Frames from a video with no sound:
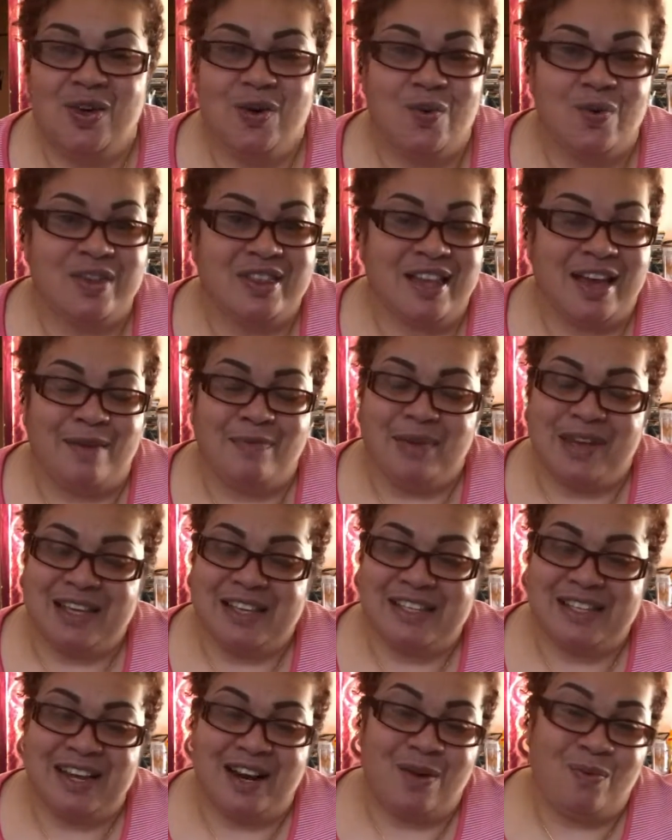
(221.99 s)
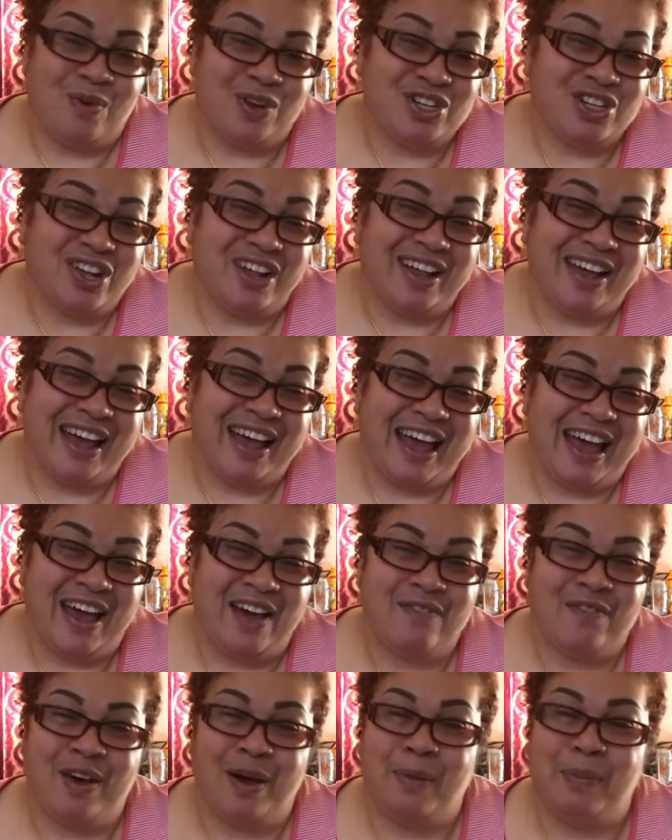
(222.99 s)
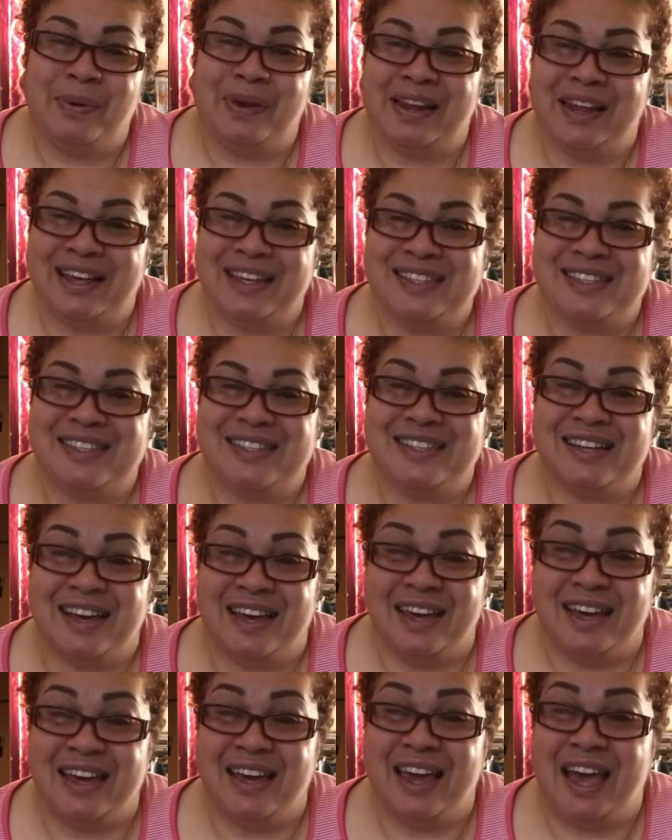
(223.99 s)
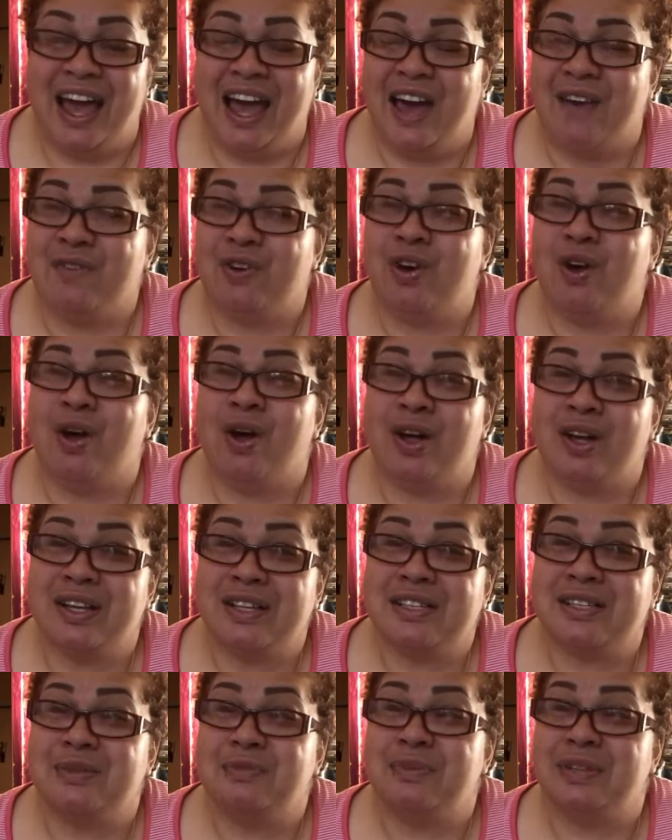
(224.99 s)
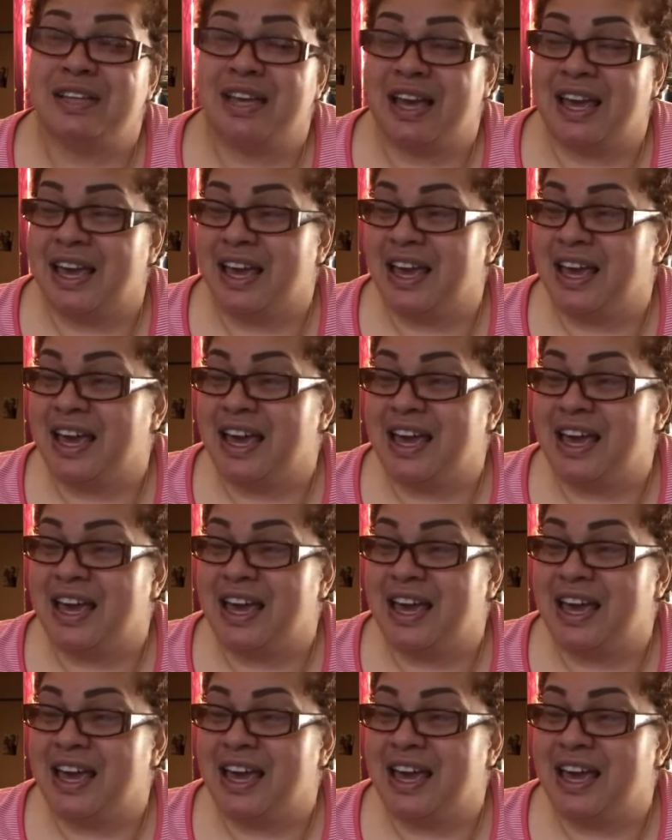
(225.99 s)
With that being said, I want y'all to have a blessed day. Have an awesome day.